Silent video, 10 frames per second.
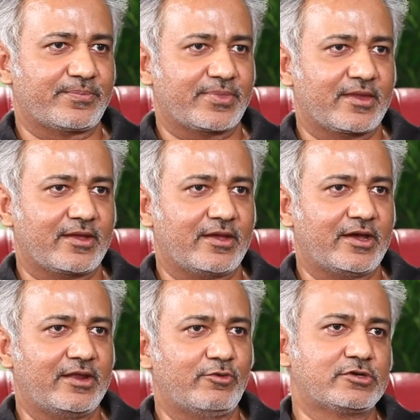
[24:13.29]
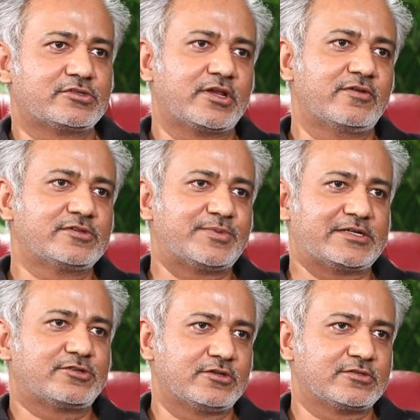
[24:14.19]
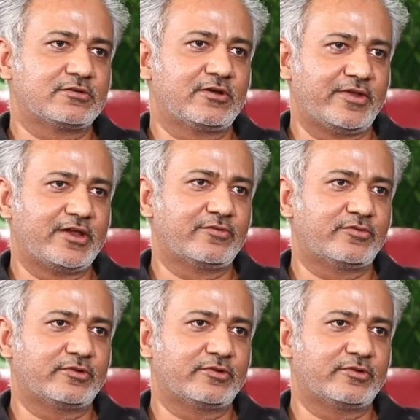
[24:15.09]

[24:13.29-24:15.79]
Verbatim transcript: Okay. And he wants to give his pets also a vegan